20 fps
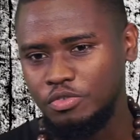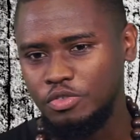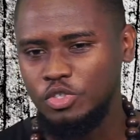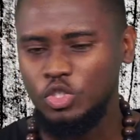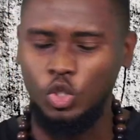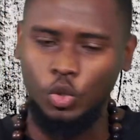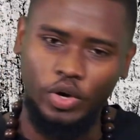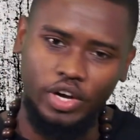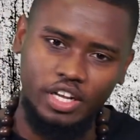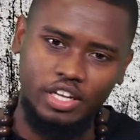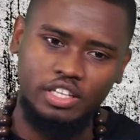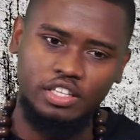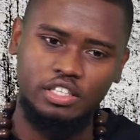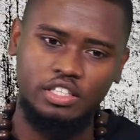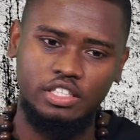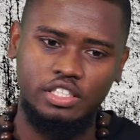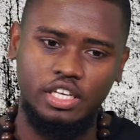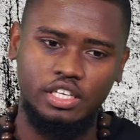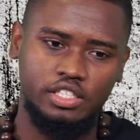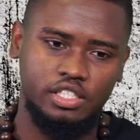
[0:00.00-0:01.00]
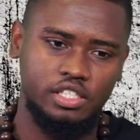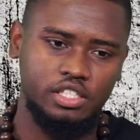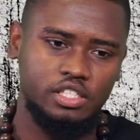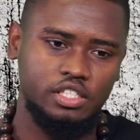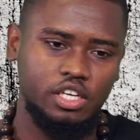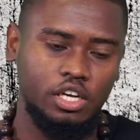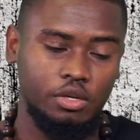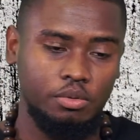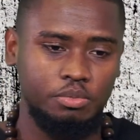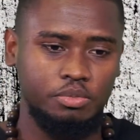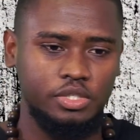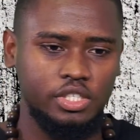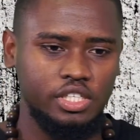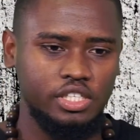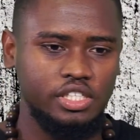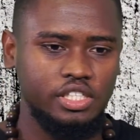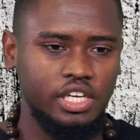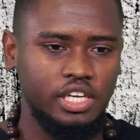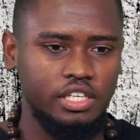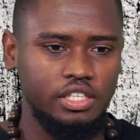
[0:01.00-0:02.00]
Joel, he does his
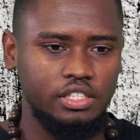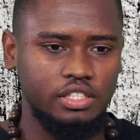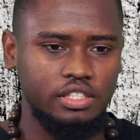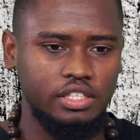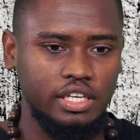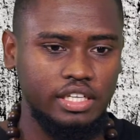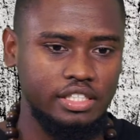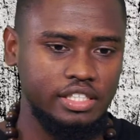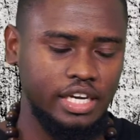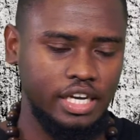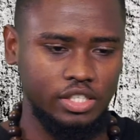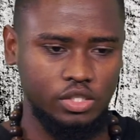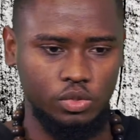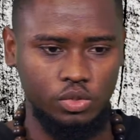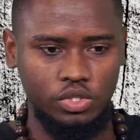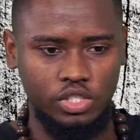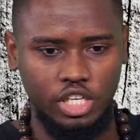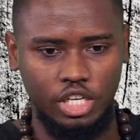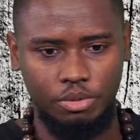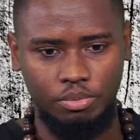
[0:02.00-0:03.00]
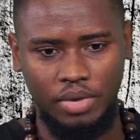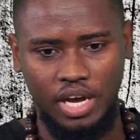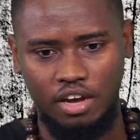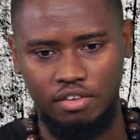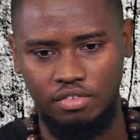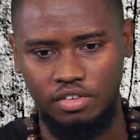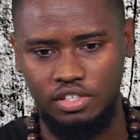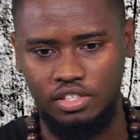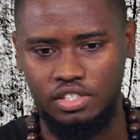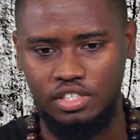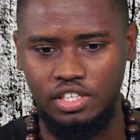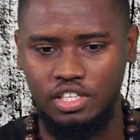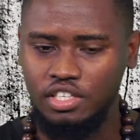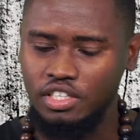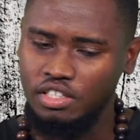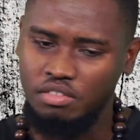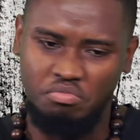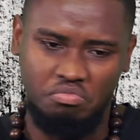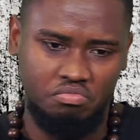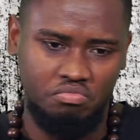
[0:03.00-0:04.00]
sculptures and tattoos, and Marvin,
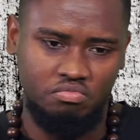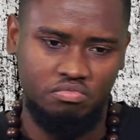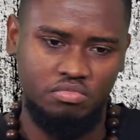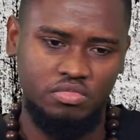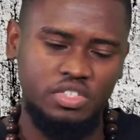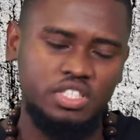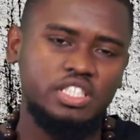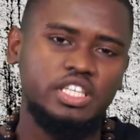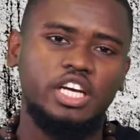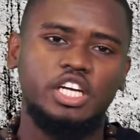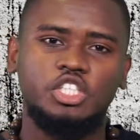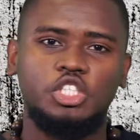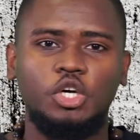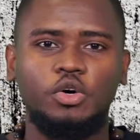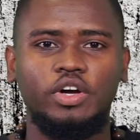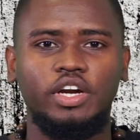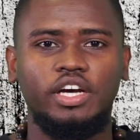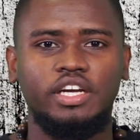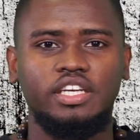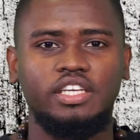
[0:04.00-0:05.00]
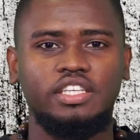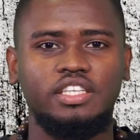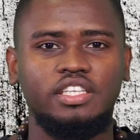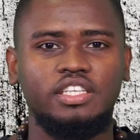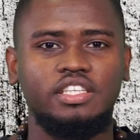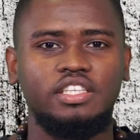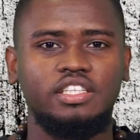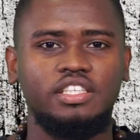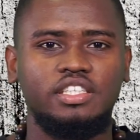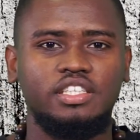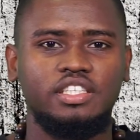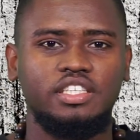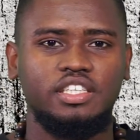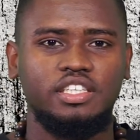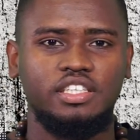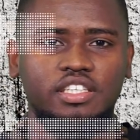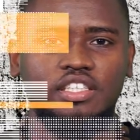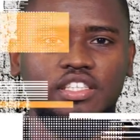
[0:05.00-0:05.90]
he sketches now and again. Yeah,